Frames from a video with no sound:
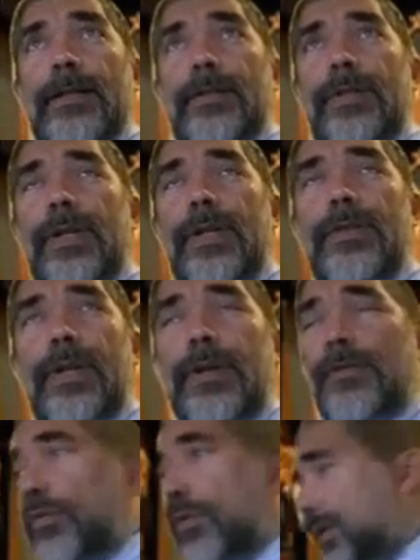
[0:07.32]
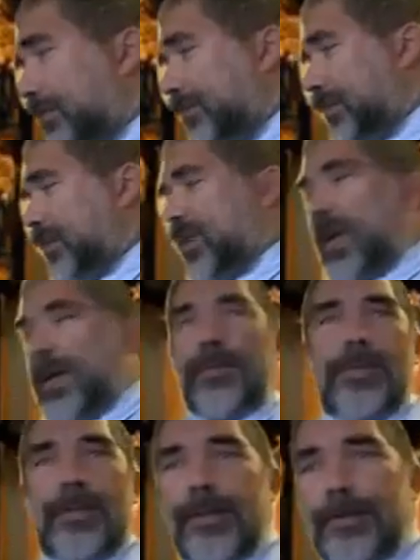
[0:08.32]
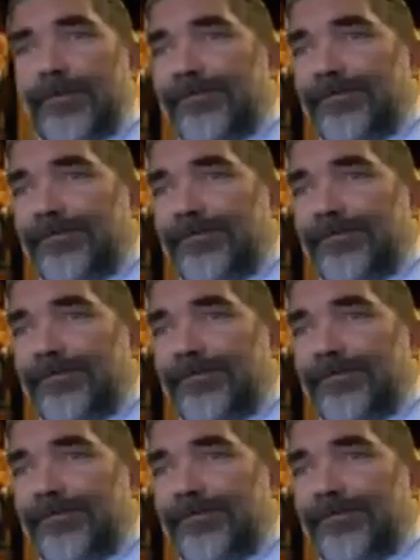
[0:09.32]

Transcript: Good evening, everyone. Sammy's here.